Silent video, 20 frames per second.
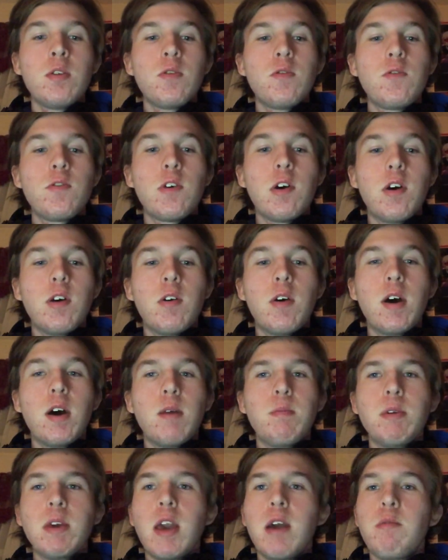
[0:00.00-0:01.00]

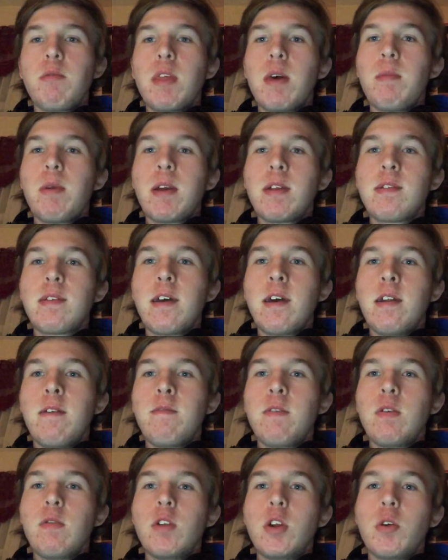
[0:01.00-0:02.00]
So, but yeah, with that being said,
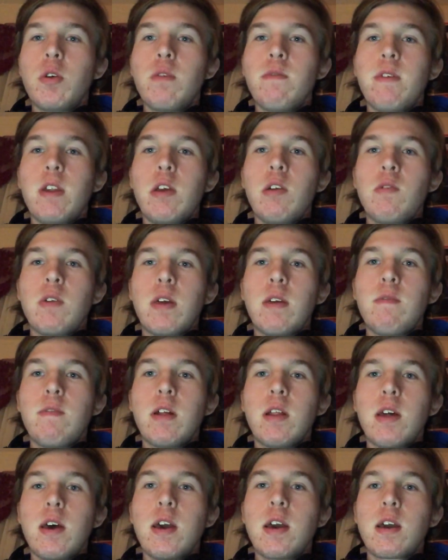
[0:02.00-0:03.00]
if you enjoy the video, give
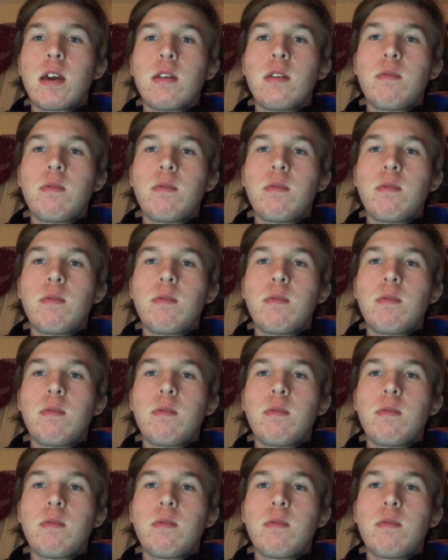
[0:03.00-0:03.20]
it a like,